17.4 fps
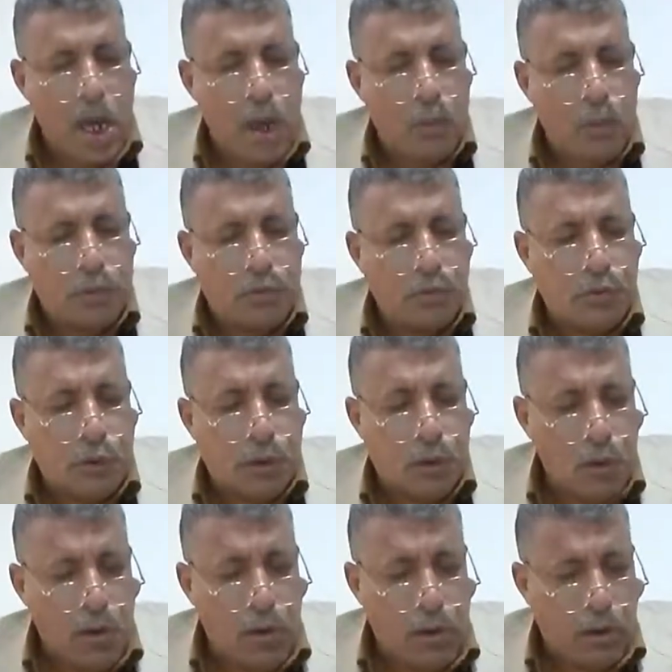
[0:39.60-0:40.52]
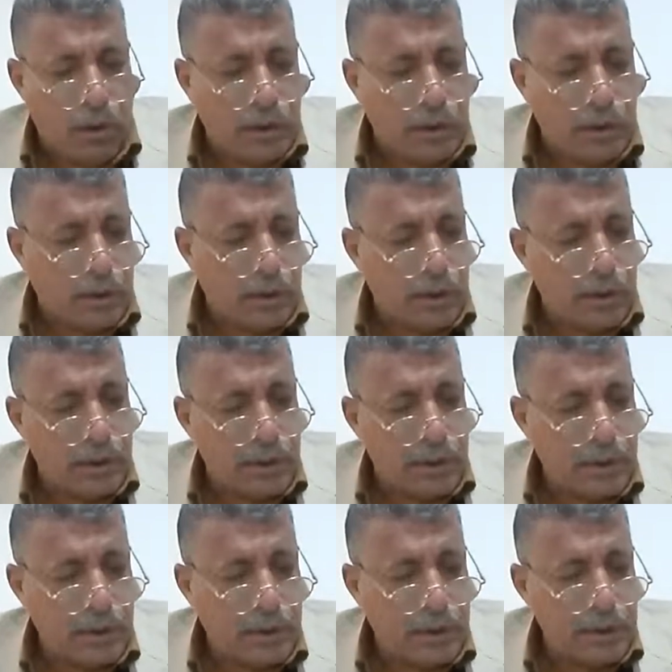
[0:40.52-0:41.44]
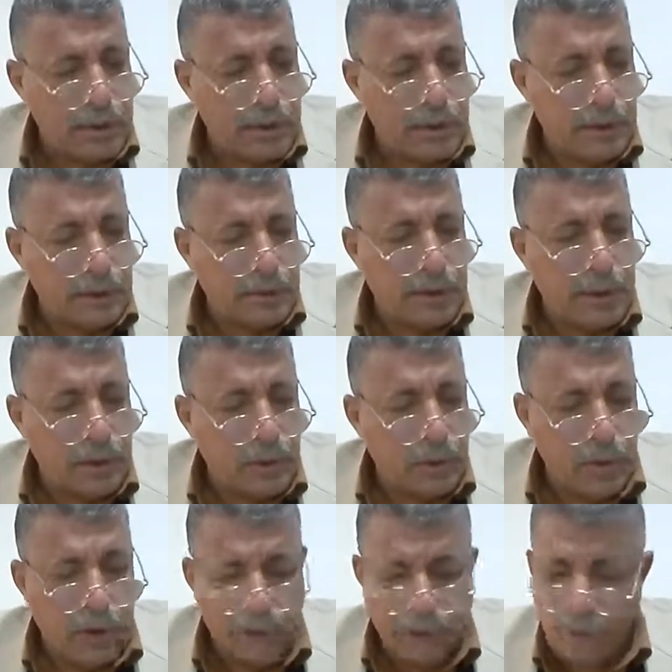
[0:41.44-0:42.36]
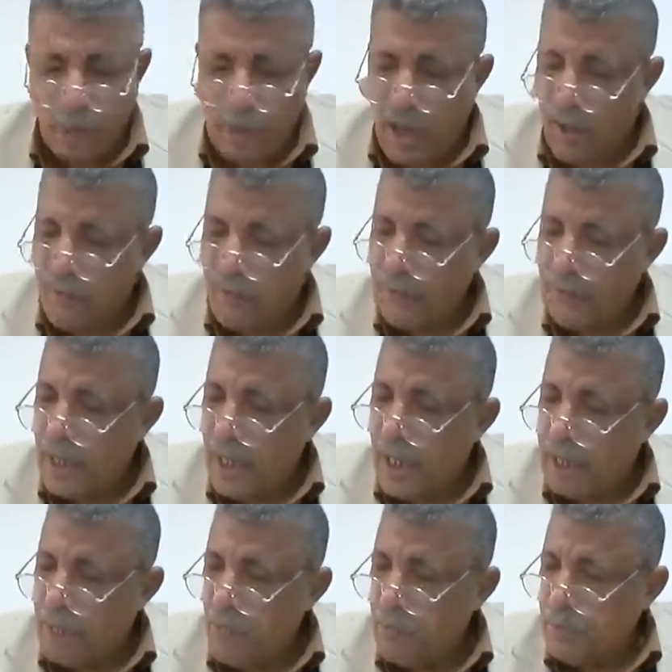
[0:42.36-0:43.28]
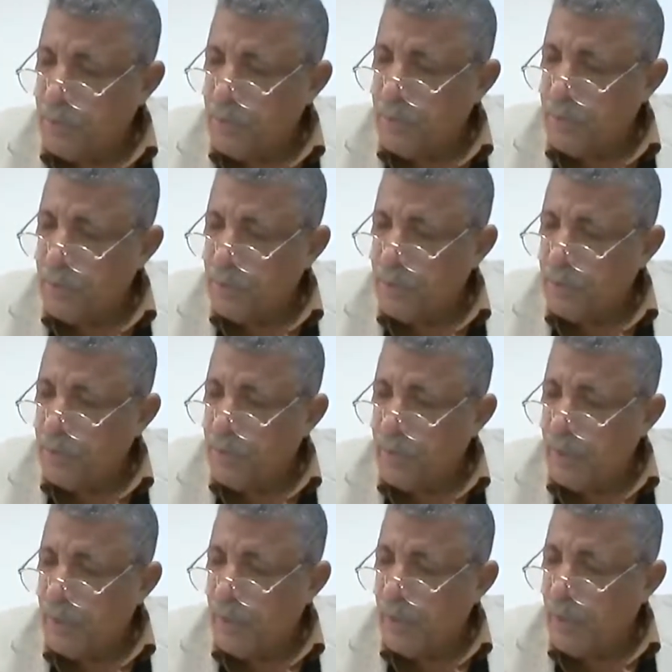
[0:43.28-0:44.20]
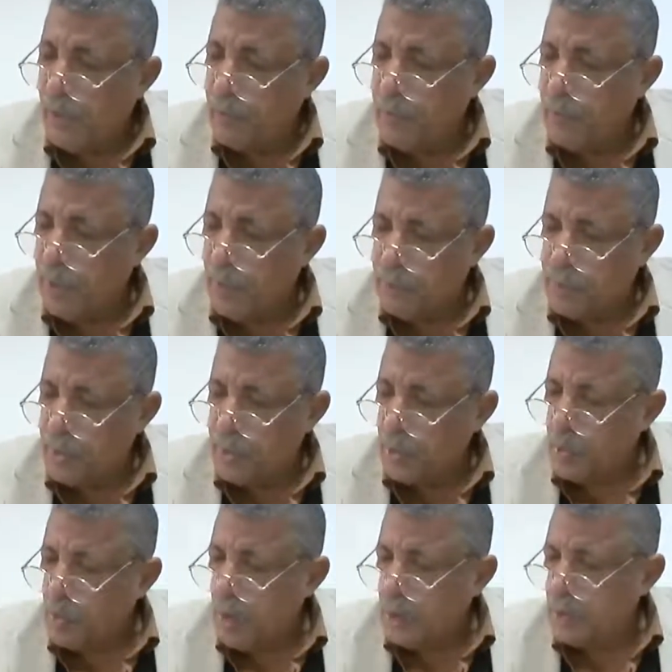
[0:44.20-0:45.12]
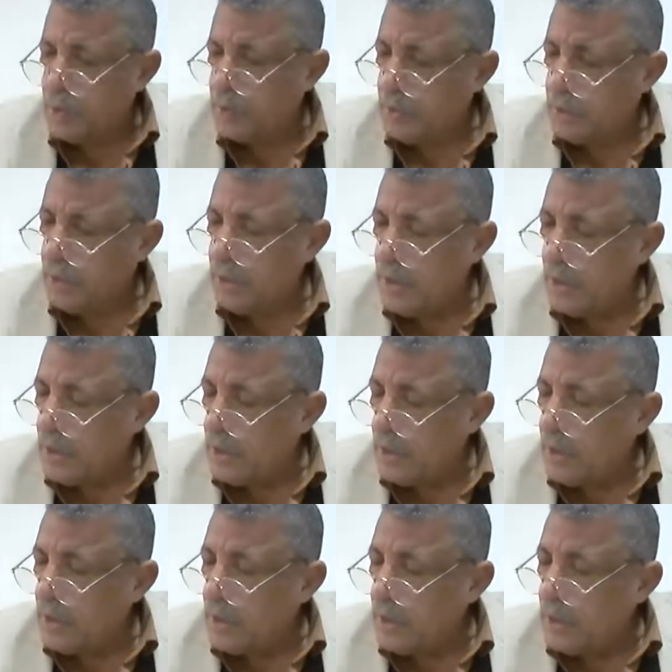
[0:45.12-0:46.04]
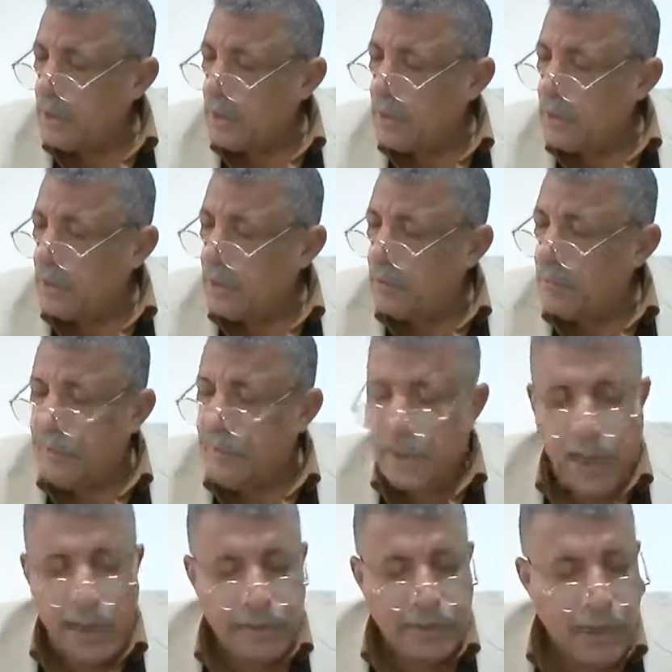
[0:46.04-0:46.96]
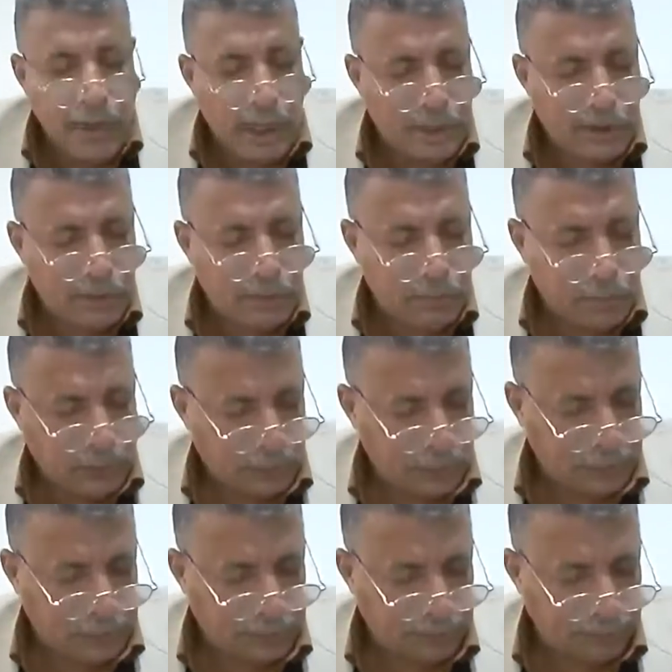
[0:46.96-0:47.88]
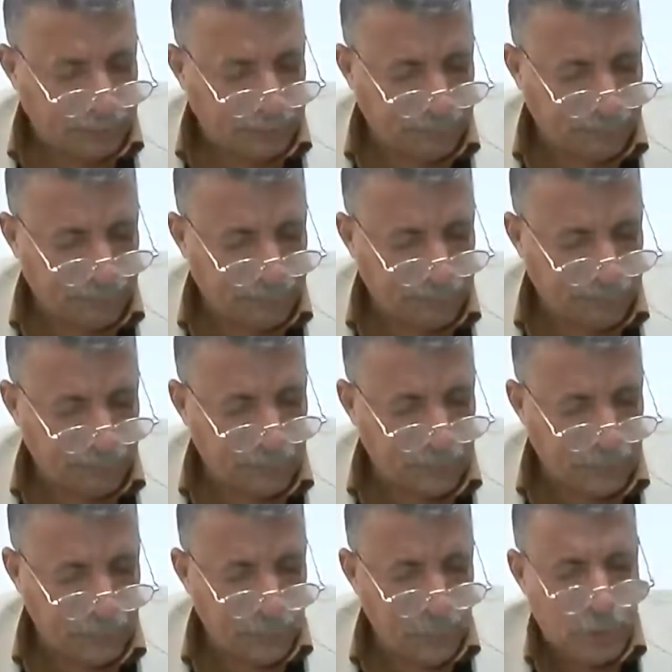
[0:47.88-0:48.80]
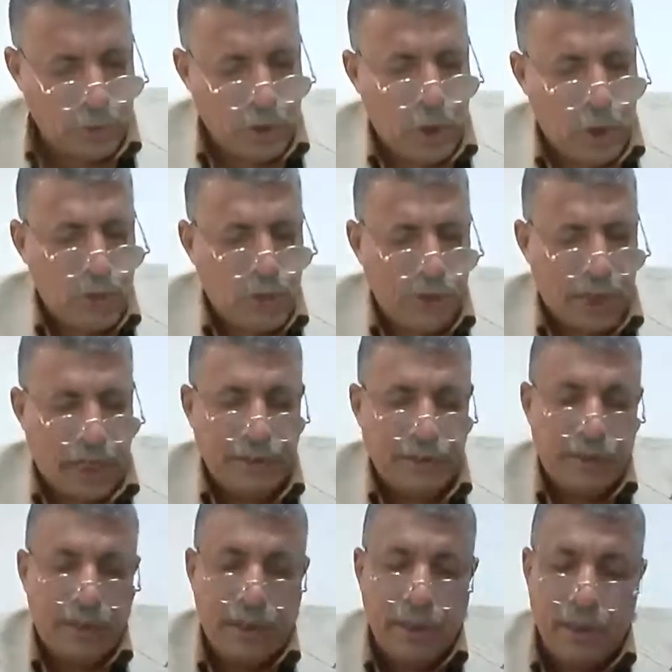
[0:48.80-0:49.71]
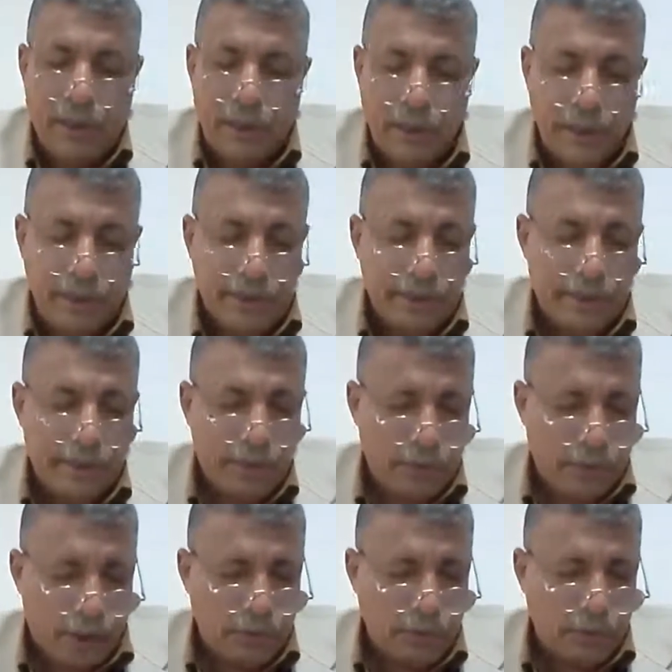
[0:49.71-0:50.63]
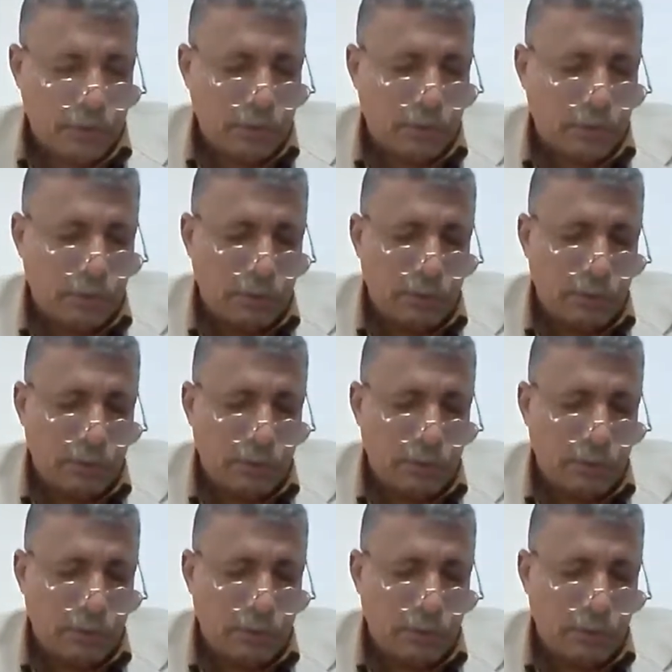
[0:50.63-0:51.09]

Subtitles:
What is required is that you have to have a copy of chapter one of the assigned book, which goes under the title